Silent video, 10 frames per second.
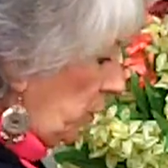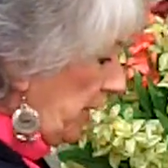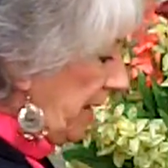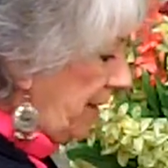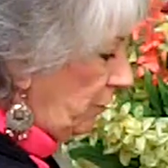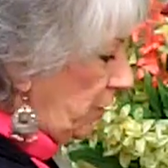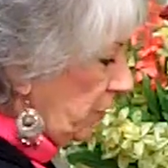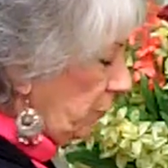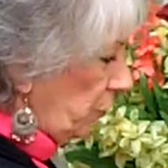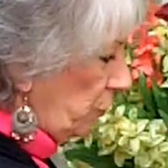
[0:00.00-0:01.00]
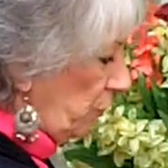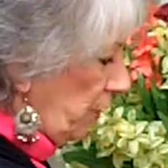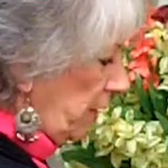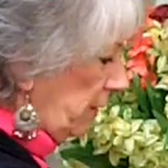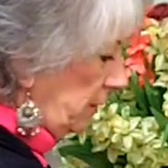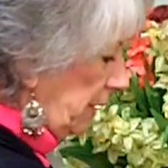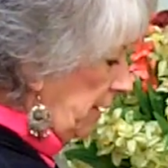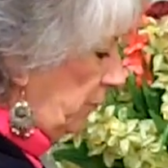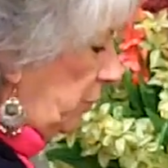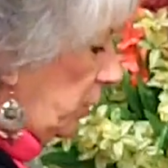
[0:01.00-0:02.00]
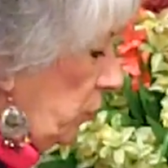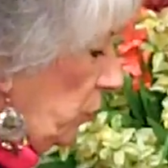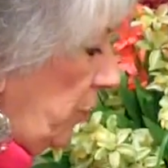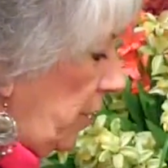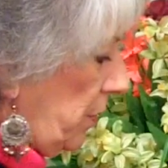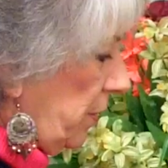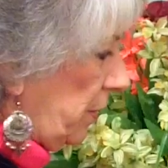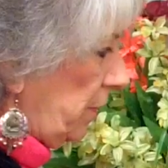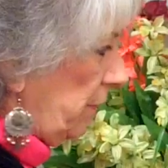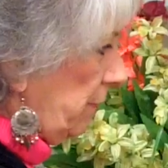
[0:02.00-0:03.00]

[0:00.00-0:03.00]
already halfway going around the